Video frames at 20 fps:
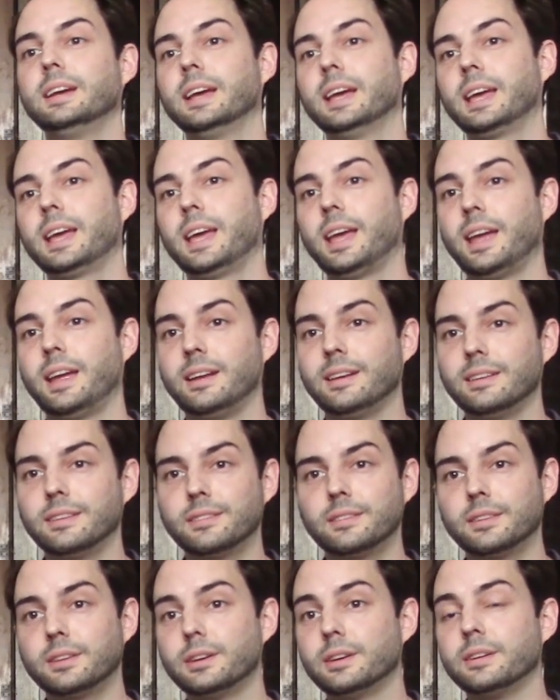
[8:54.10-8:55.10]
And
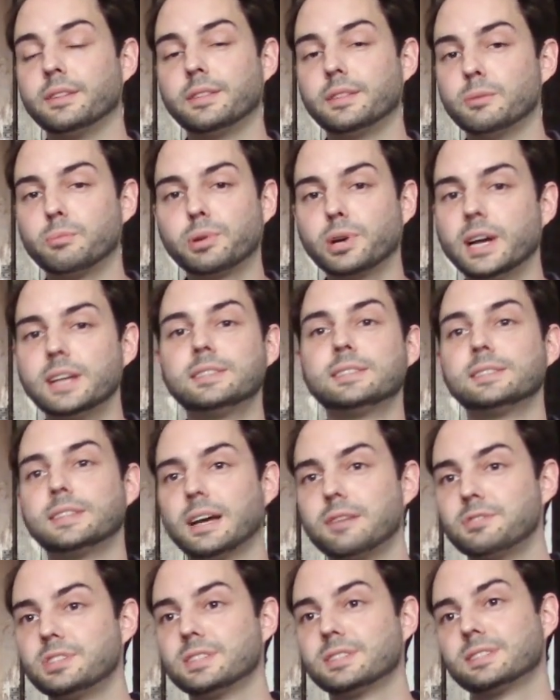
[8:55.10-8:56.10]
the prices
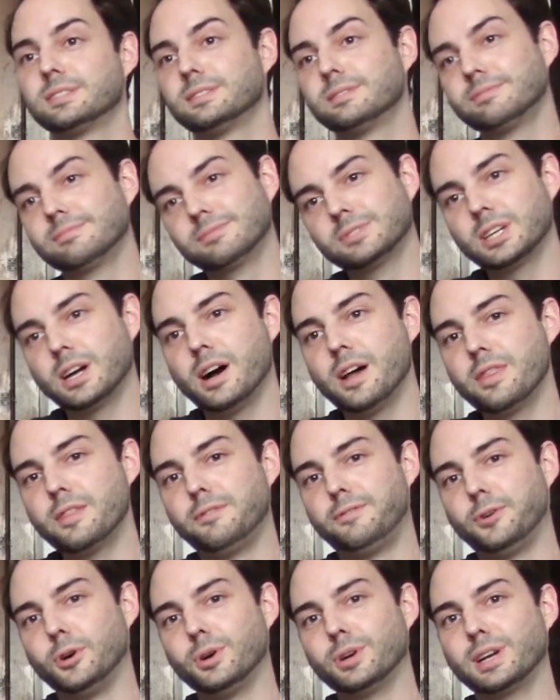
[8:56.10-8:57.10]
have just gone
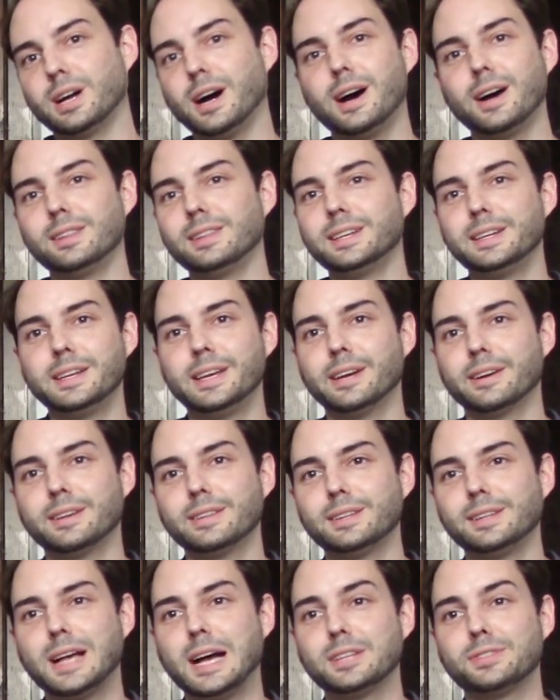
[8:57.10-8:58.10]
the full gauntlet here
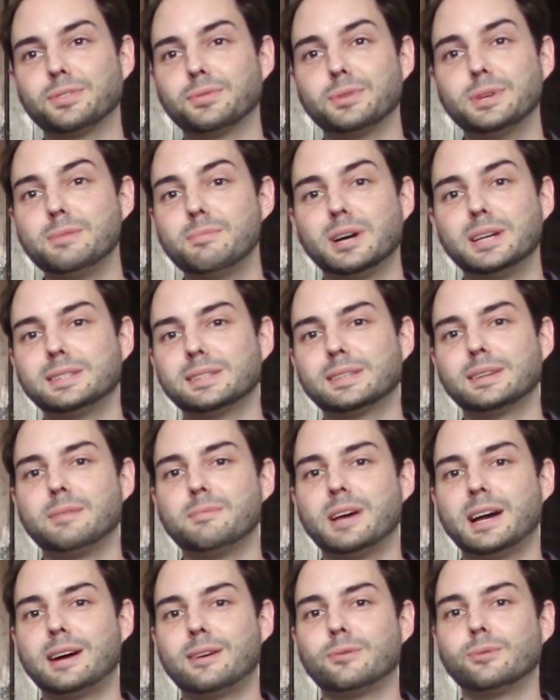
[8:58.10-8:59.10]
in the last 3 months
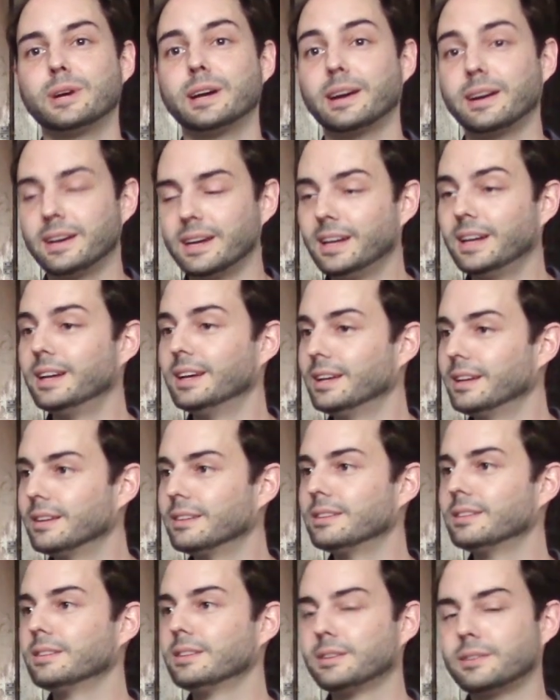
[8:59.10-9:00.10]
somehow, where
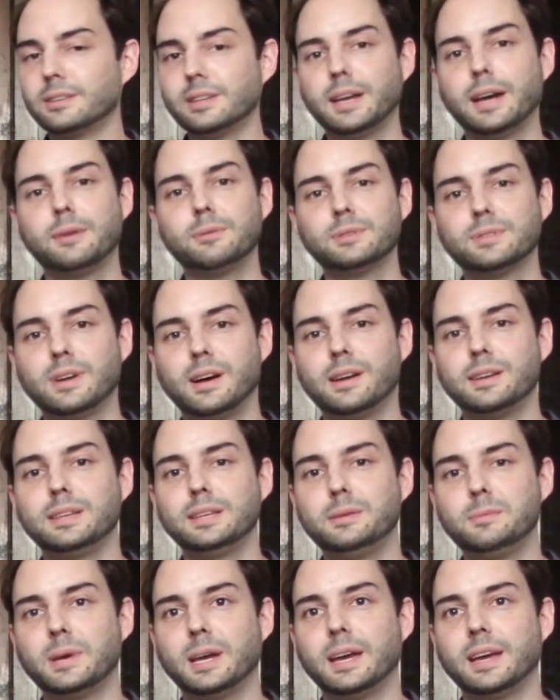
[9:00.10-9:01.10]
literally I was on
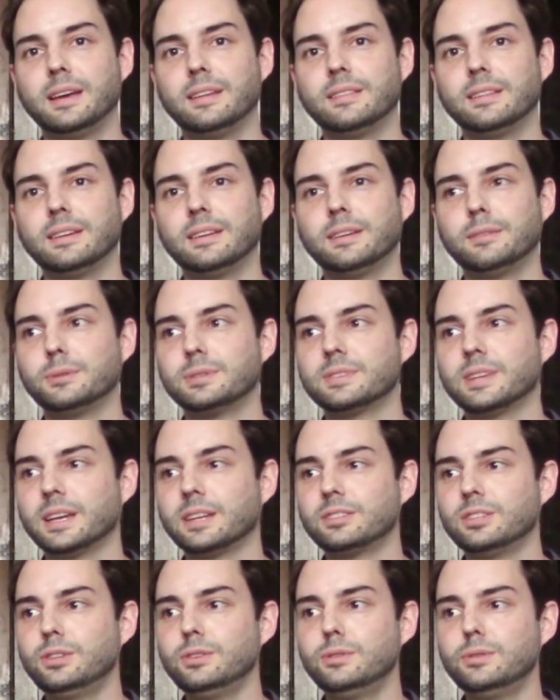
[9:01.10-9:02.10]
eBay and it was
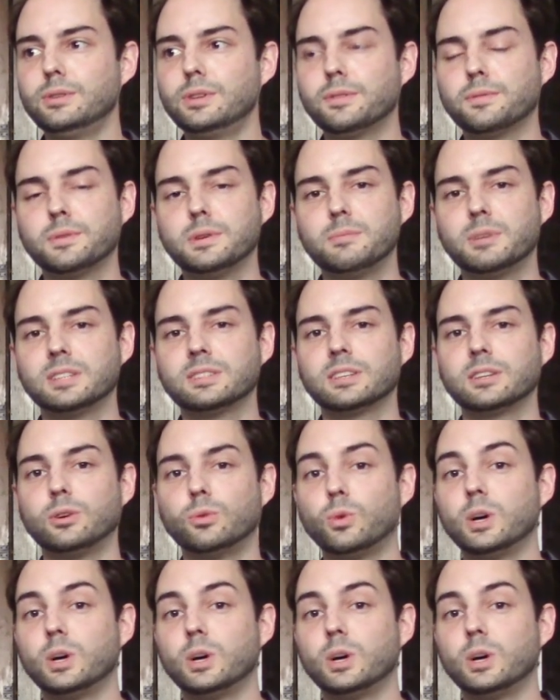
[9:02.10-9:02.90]
like 2 to 3 months ago.